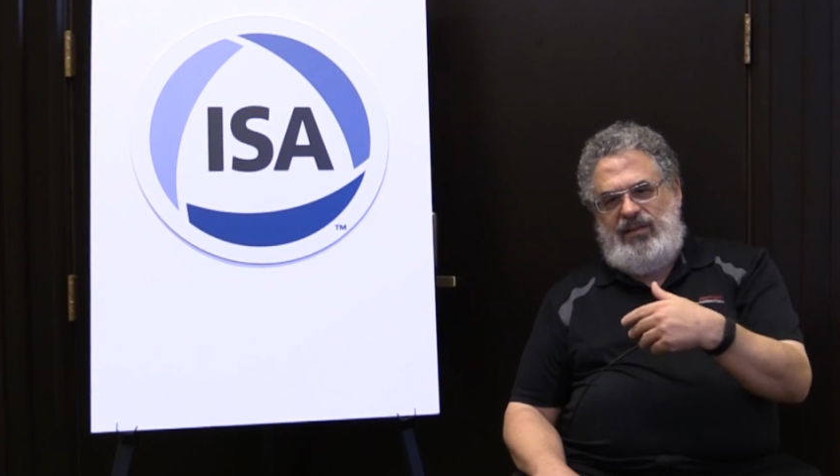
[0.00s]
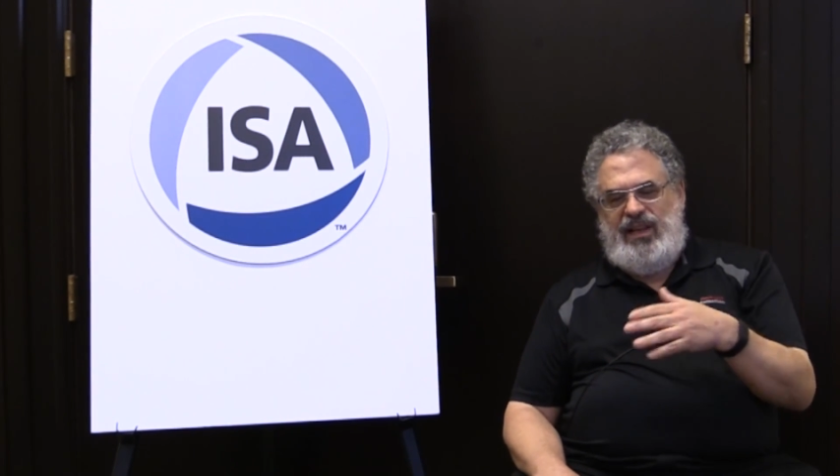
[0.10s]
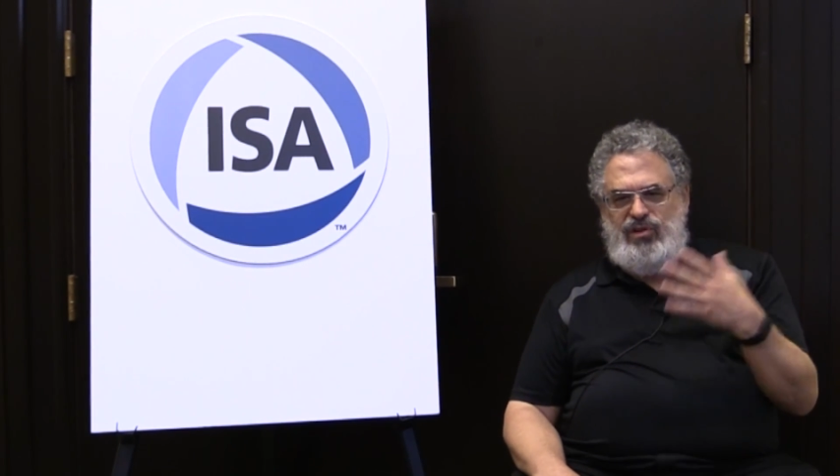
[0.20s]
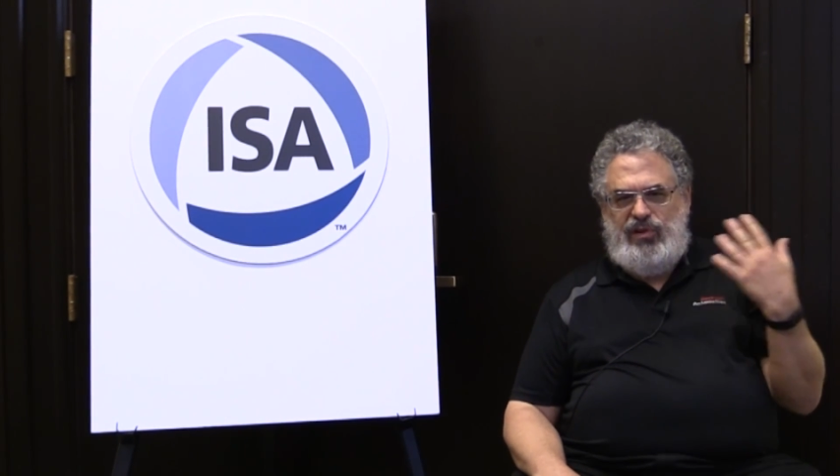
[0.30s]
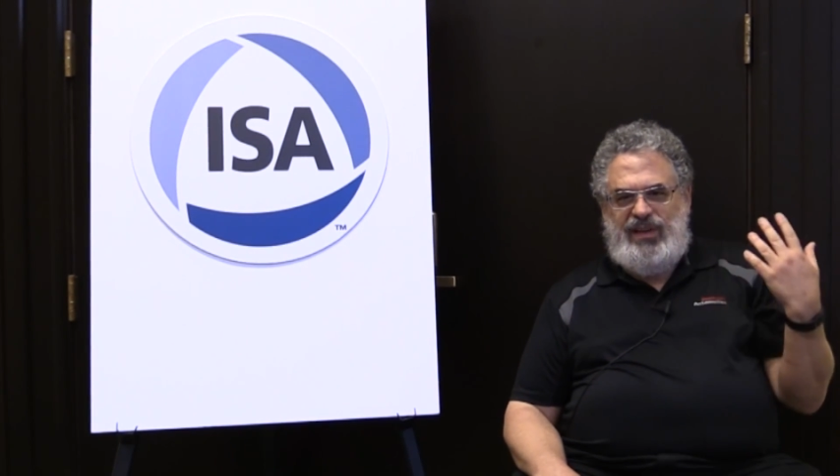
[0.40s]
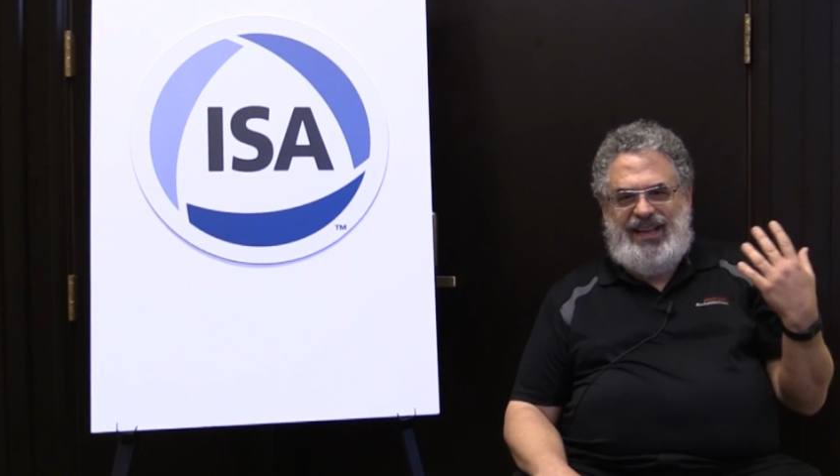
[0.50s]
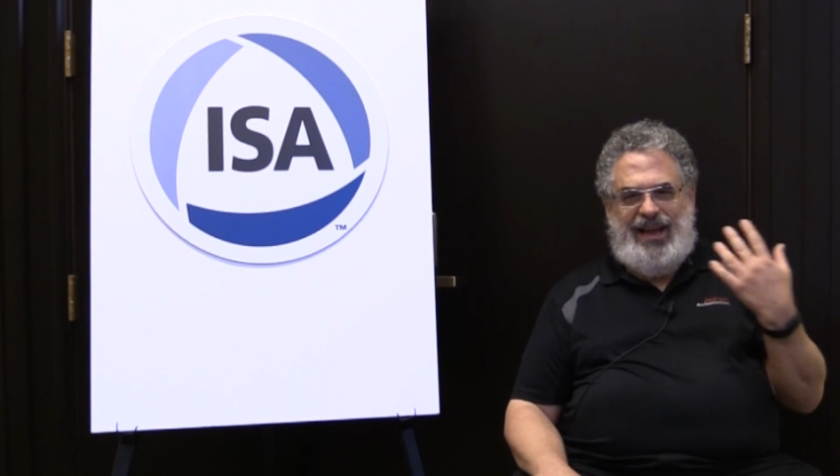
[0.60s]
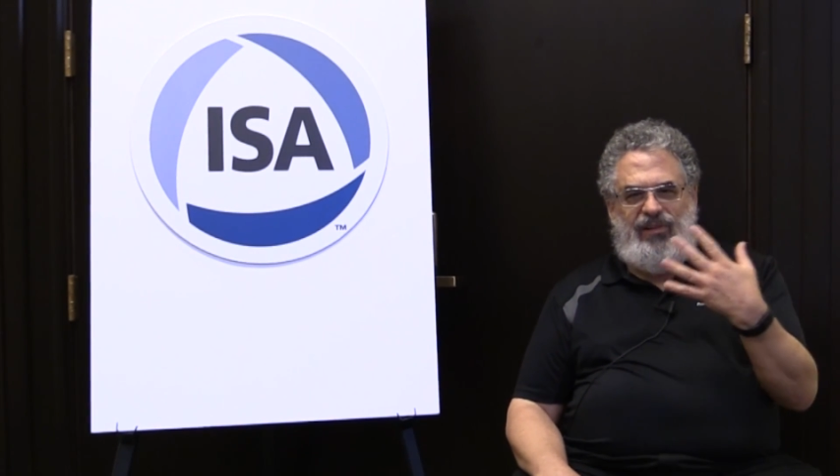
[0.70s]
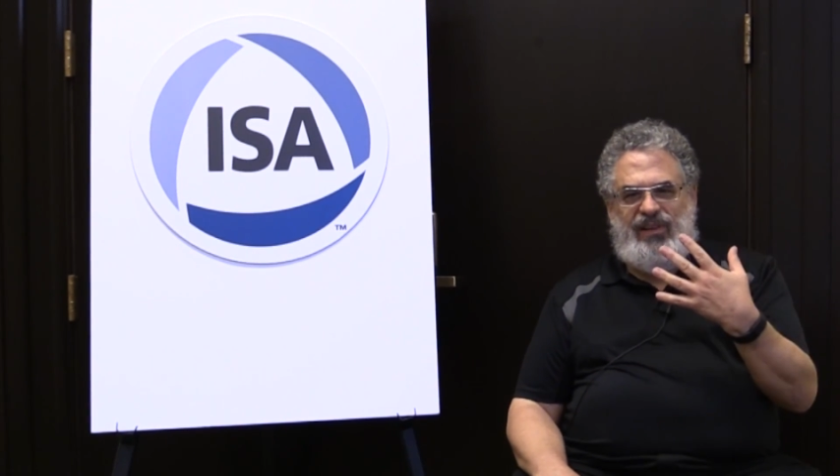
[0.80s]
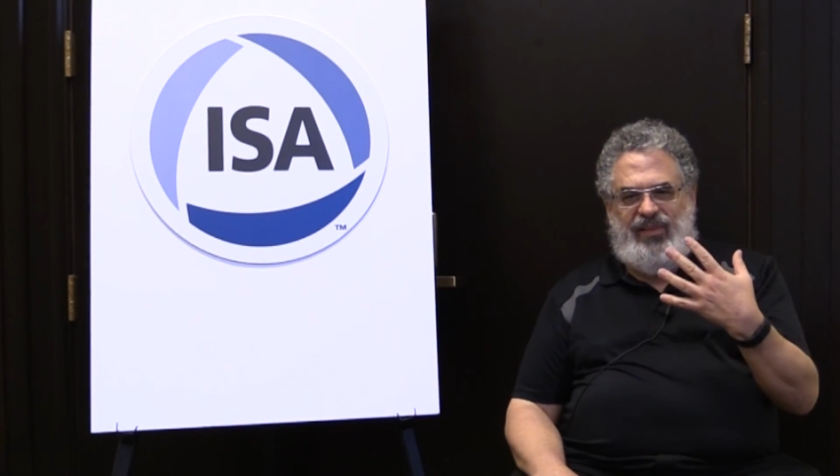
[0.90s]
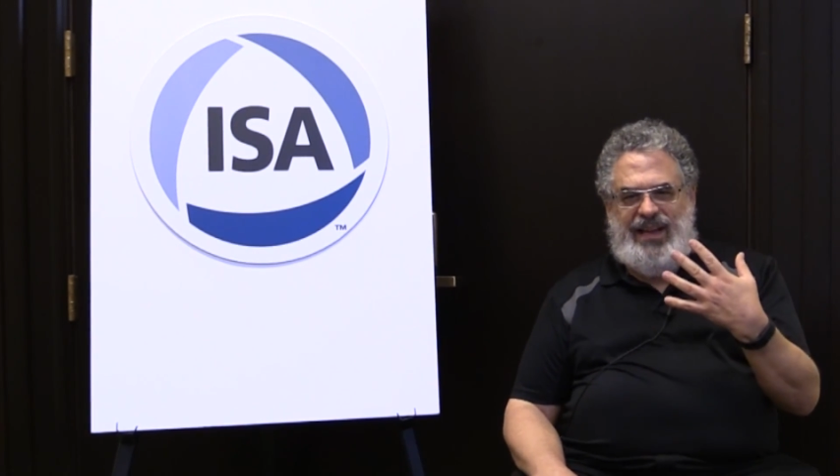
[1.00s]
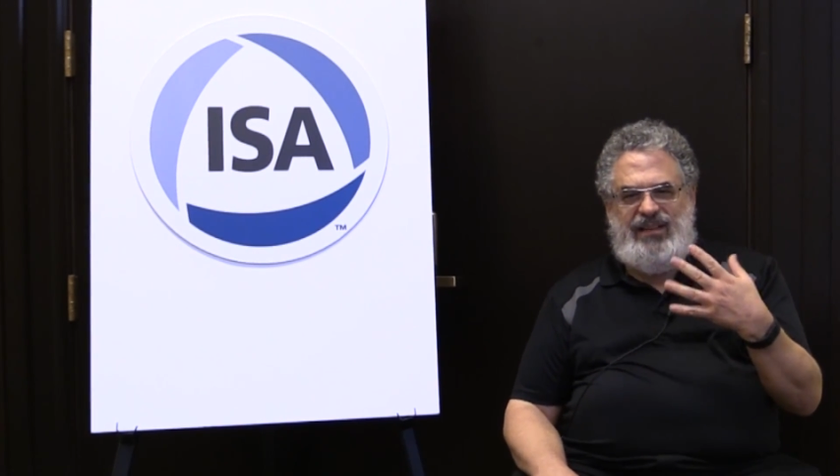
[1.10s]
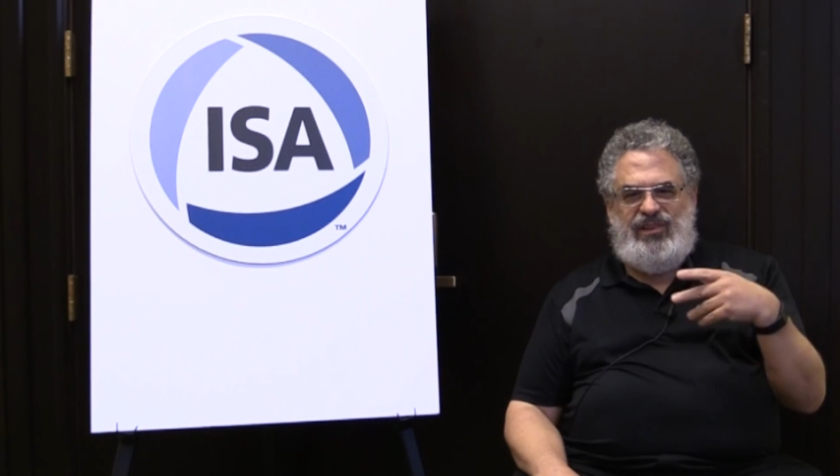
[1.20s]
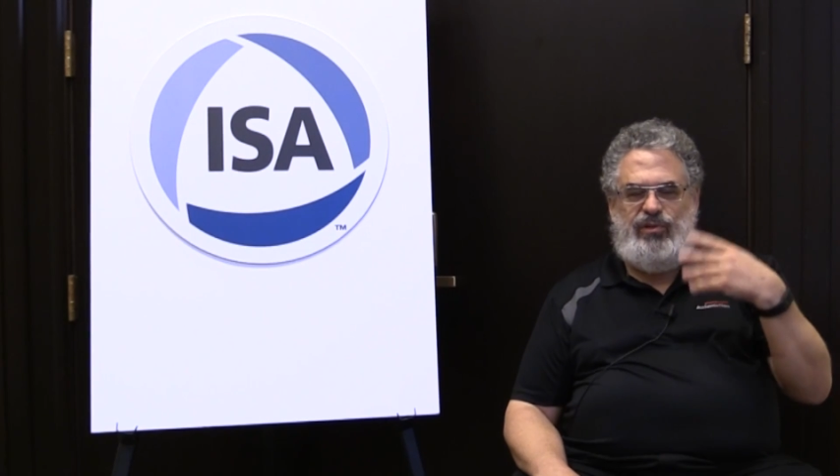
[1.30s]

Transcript: then you can calculate,